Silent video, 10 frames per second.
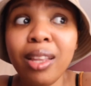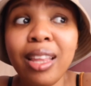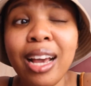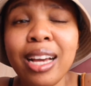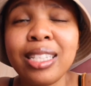
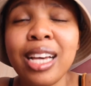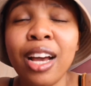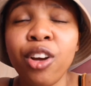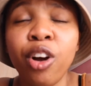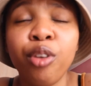that
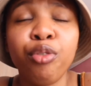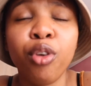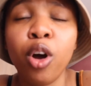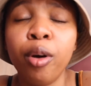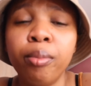I got
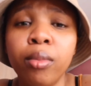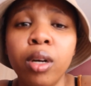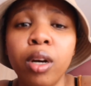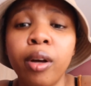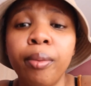from
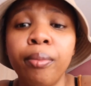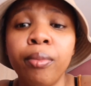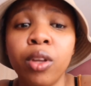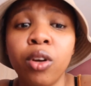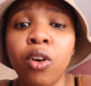
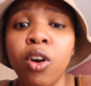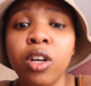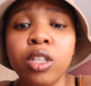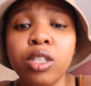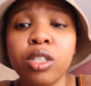the
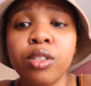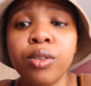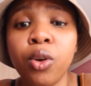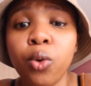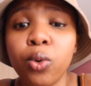garage
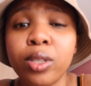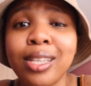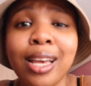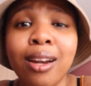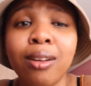or
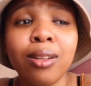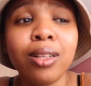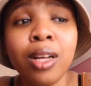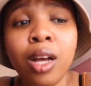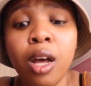Seattle
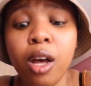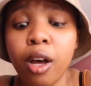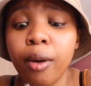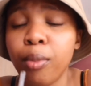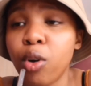
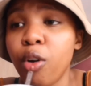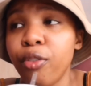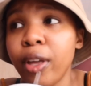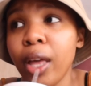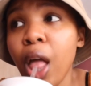
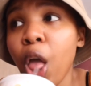coffee.